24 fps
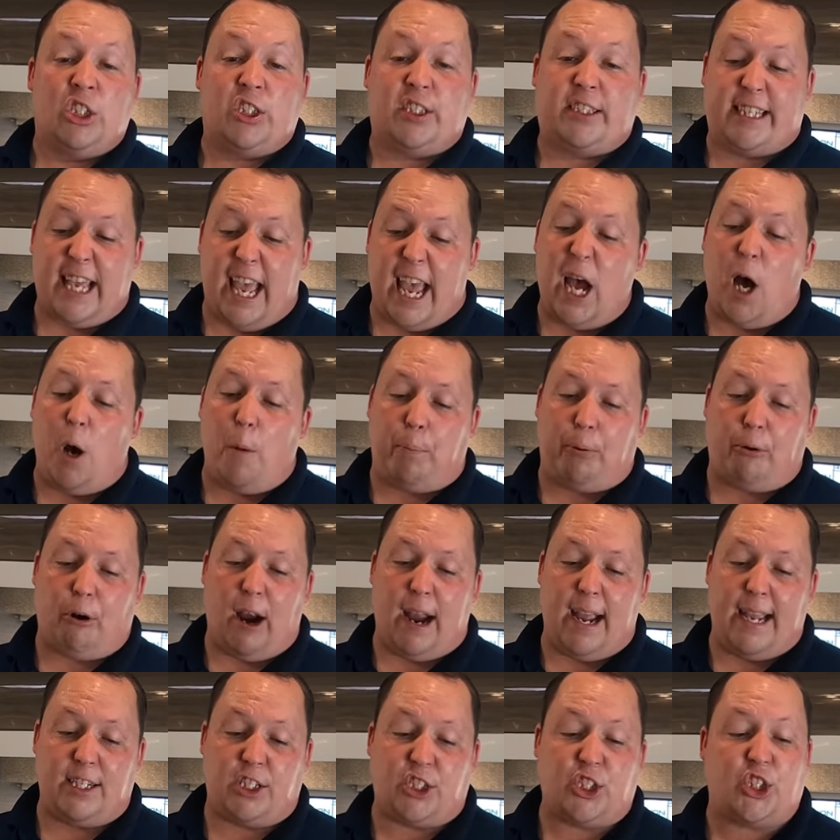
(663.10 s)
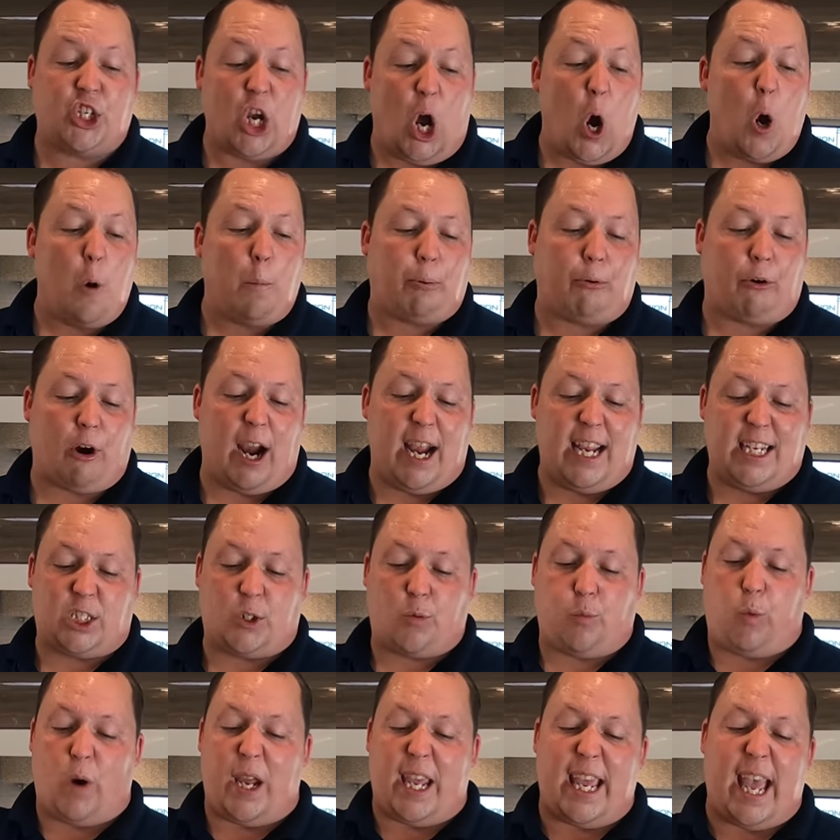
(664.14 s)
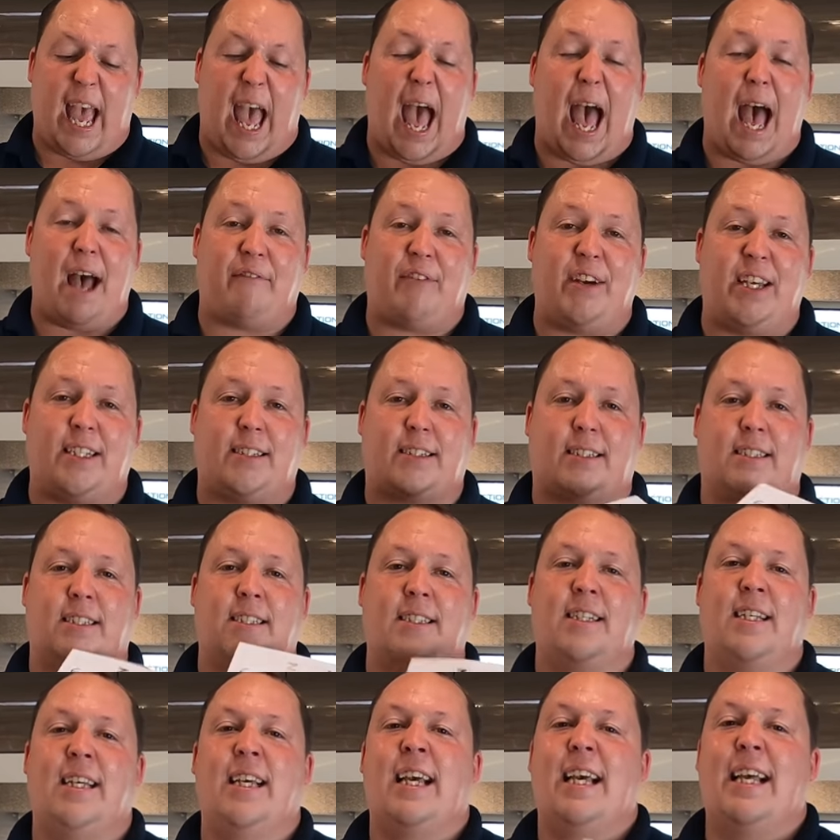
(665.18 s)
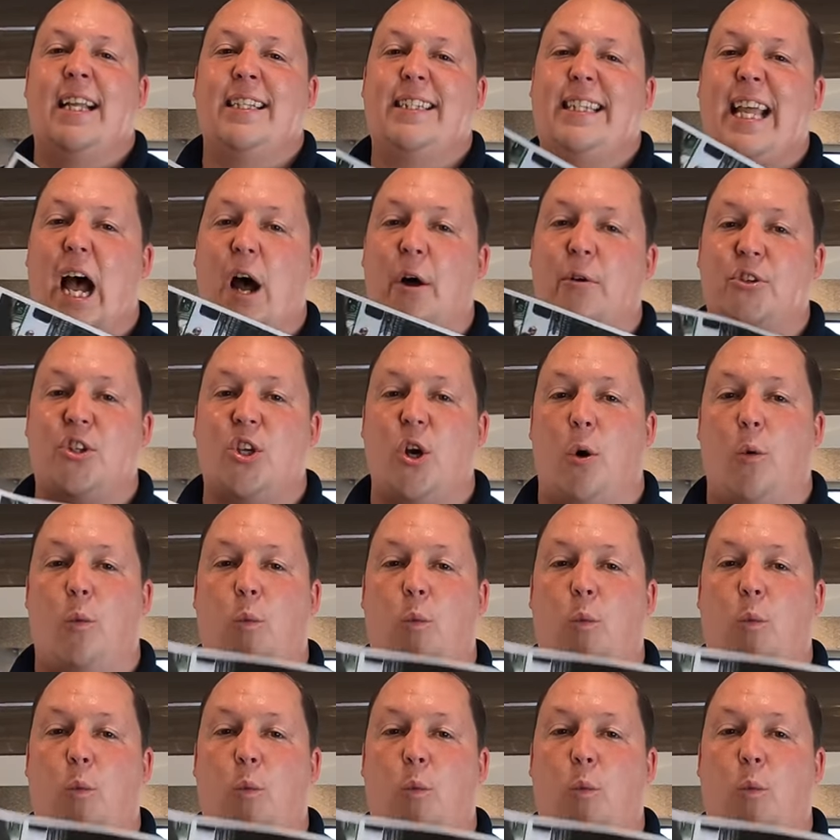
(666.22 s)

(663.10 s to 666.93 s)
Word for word: Sale price, show price, we have it down to